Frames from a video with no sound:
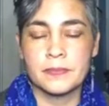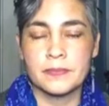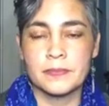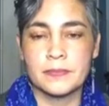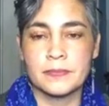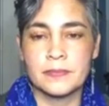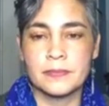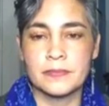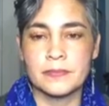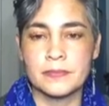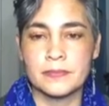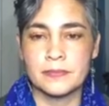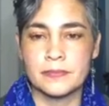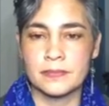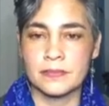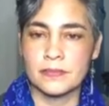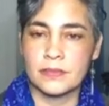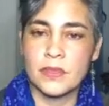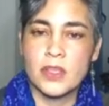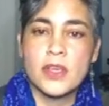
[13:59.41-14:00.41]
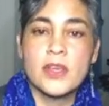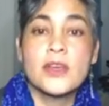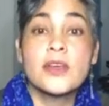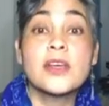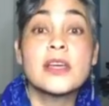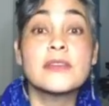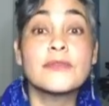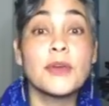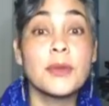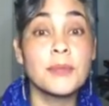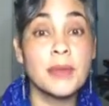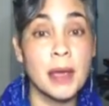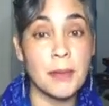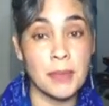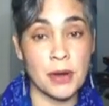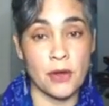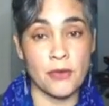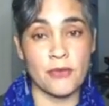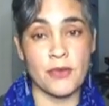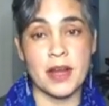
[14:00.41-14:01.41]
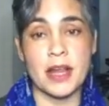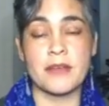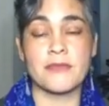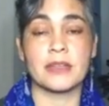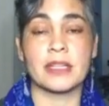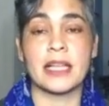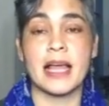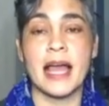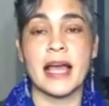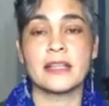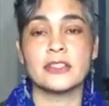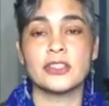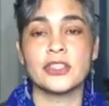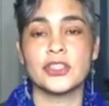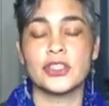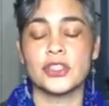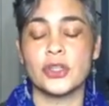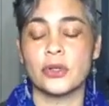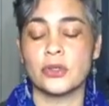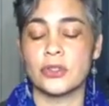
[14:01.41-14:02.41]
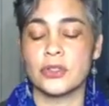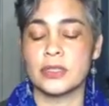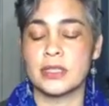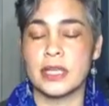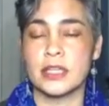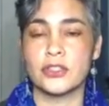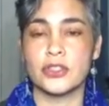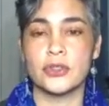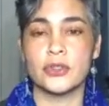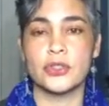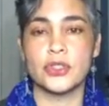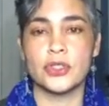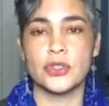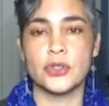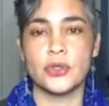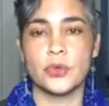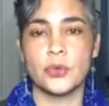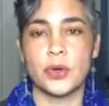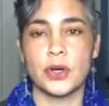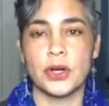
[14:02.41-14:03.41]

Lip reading: And remember to relax your shoulders as you do